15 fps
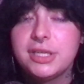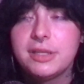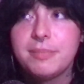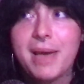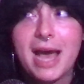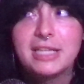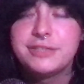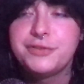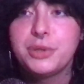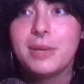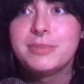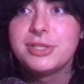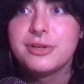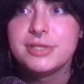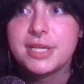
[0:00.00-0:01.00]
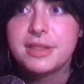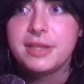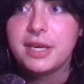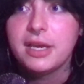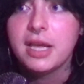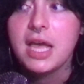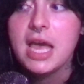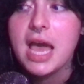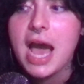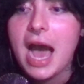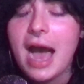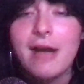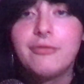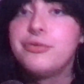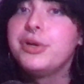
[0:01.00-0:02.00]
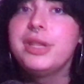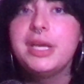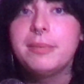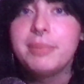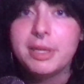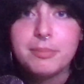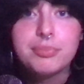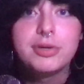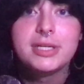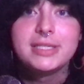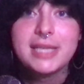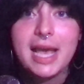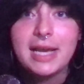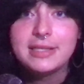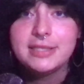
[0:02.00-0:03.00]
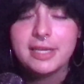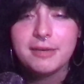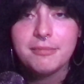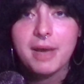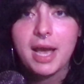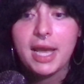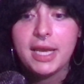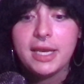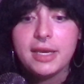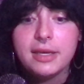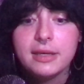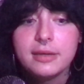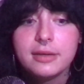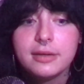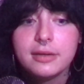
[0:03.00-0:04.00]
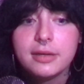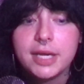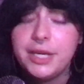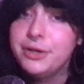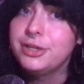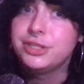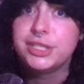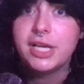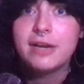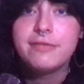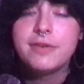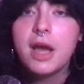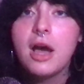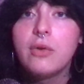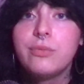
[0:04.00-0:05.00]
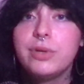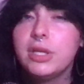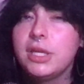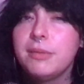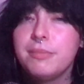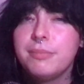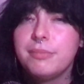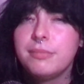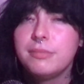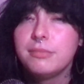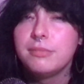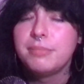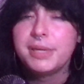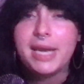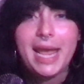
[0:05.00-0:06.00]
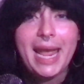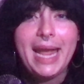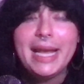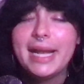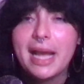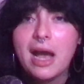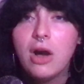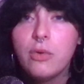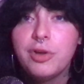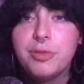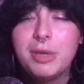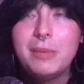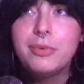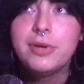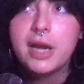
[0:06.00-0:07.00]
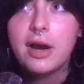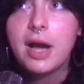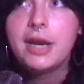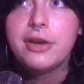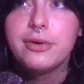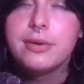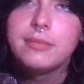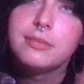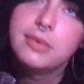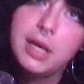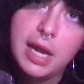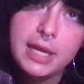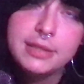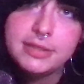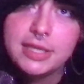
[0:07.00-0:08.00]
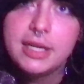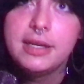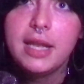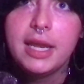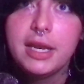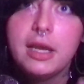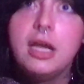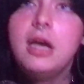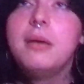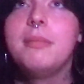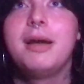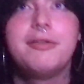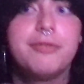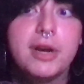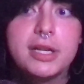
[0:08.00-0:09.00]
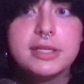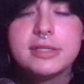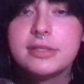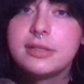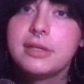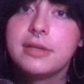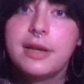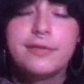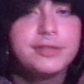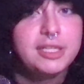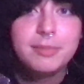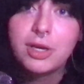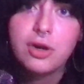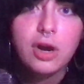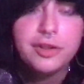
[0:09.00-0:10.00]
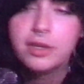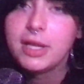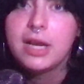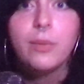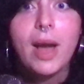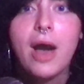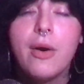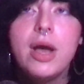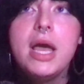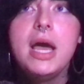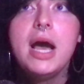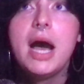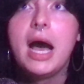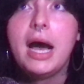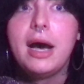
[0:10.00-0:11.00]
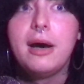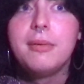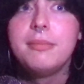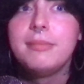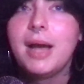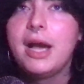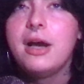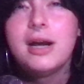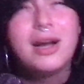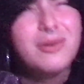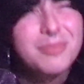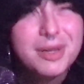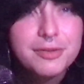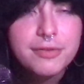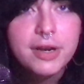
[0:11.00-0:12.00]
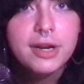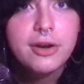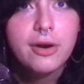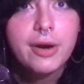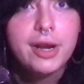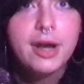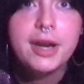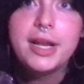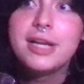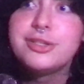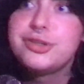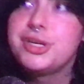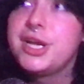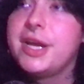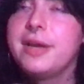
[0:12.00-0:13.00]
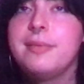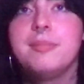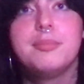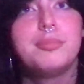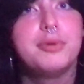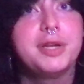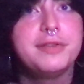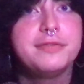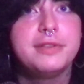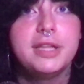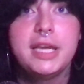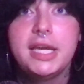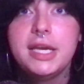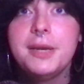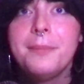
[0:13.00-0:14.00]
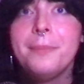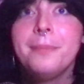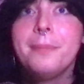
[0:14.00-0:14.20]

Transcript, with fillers: in the past few episodes i think i've really been protecting my energy. I've not really been hanging out with people now. I know I said like my friends have seen my car and they're like, "Wow, um, I hung out with my friend Ariana yesterday briefly.